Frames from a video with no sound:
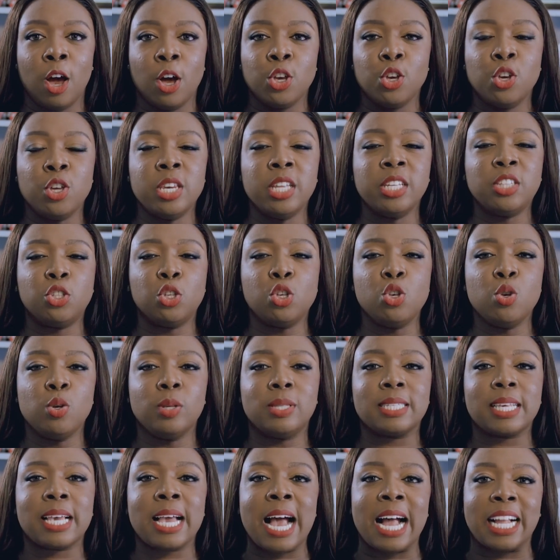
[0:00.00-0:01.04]
you need to
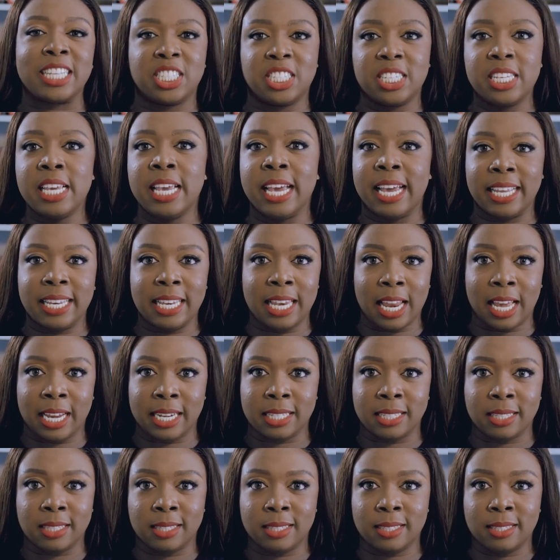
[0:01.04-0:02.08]
use catchy
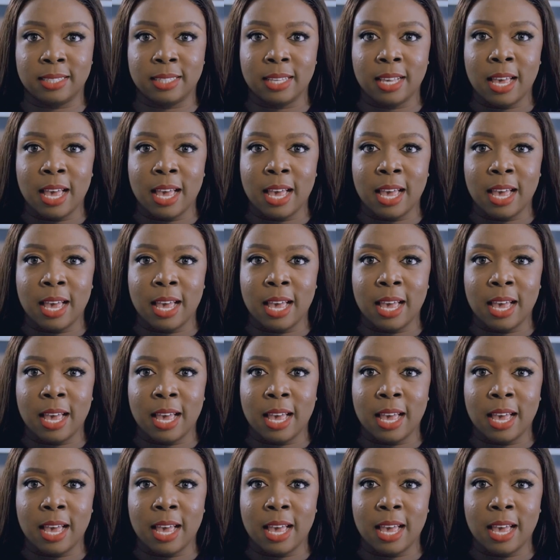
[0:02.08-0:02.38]
headlines